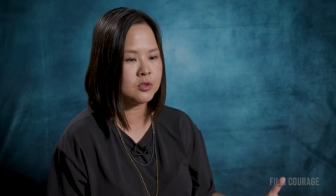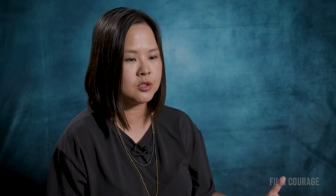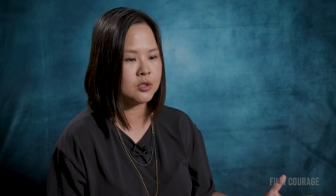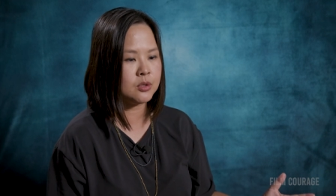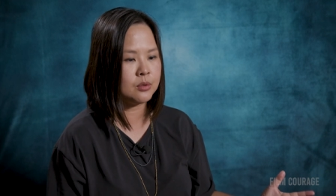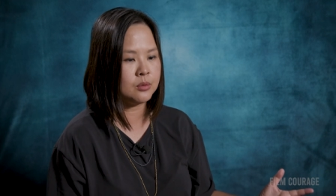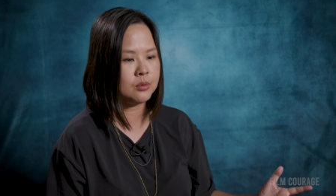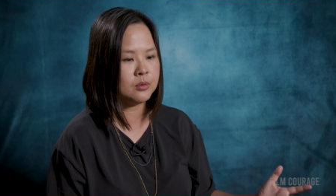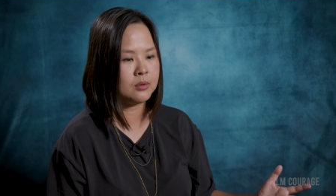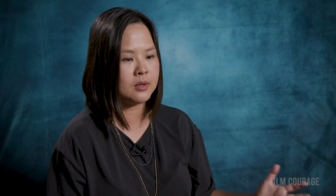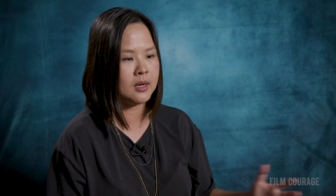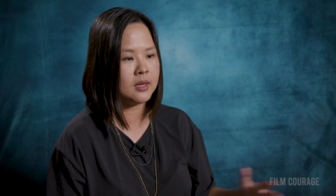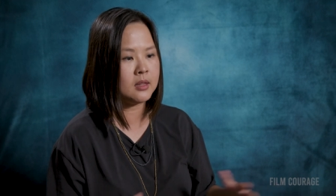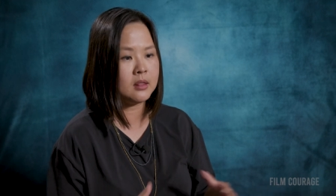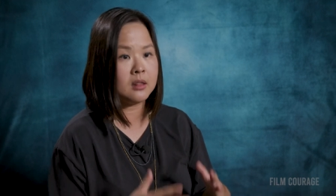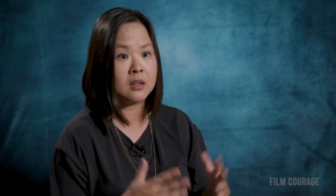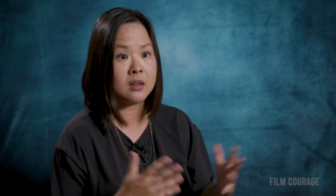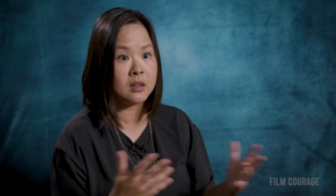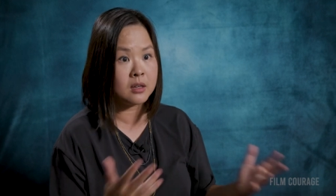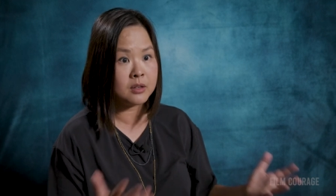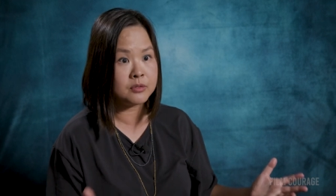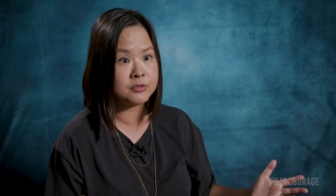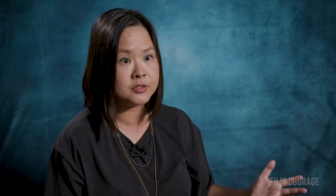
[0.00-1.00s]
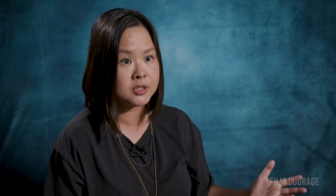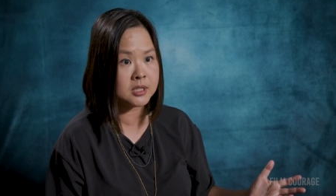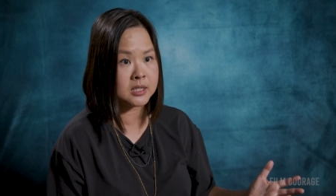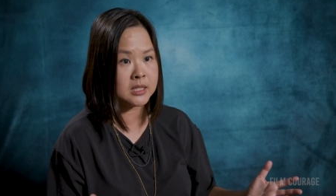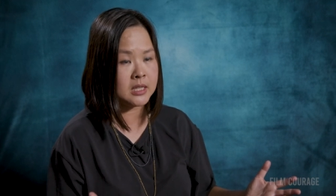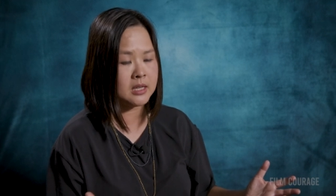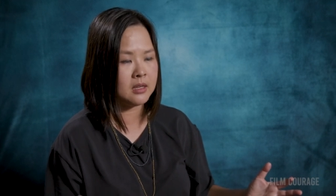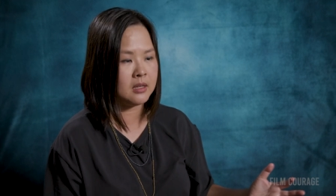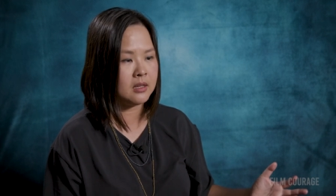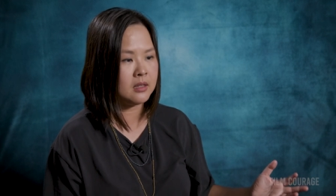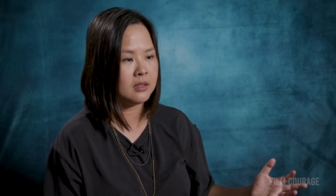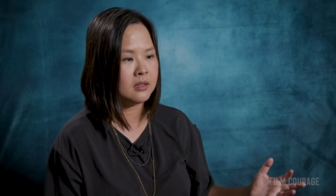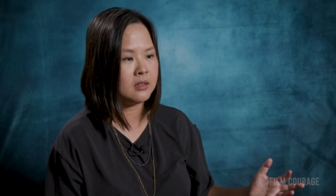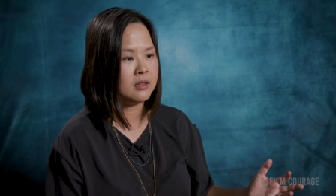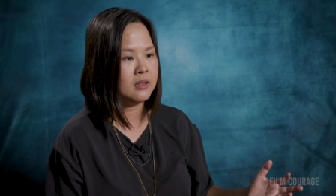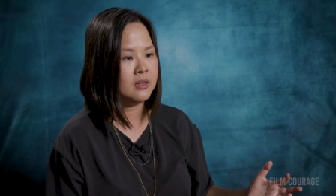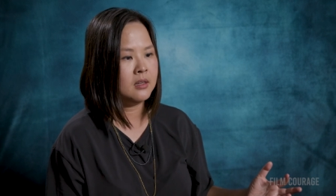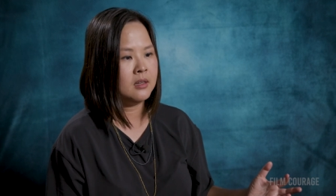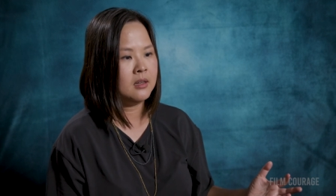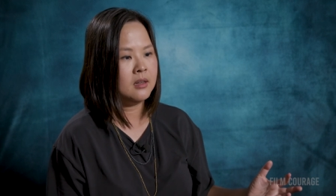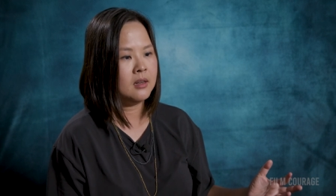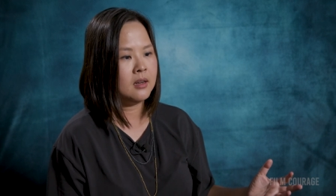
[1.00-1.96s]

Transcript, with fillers: So I love seeing